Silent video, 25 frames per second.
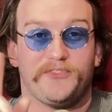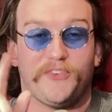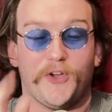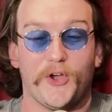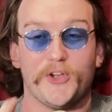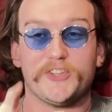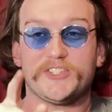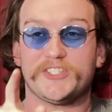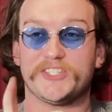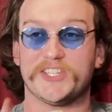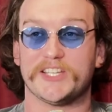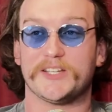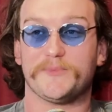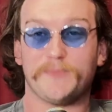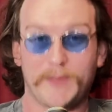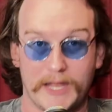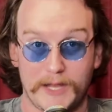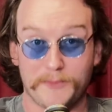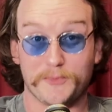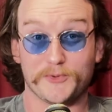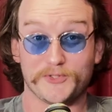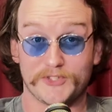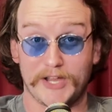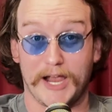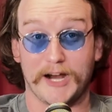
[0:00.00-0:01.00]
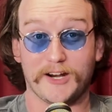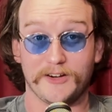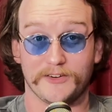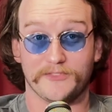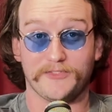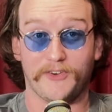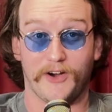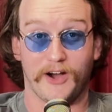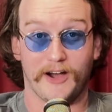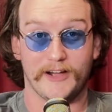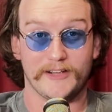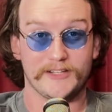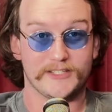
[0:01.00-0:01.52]
first thing people
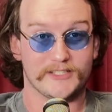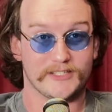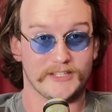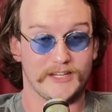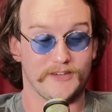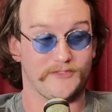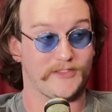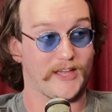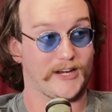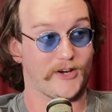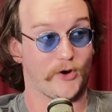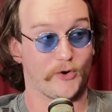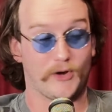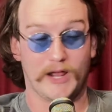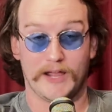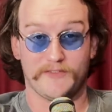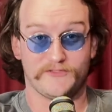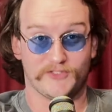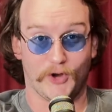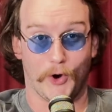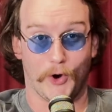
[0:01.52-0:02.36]
sacrifice if they don't have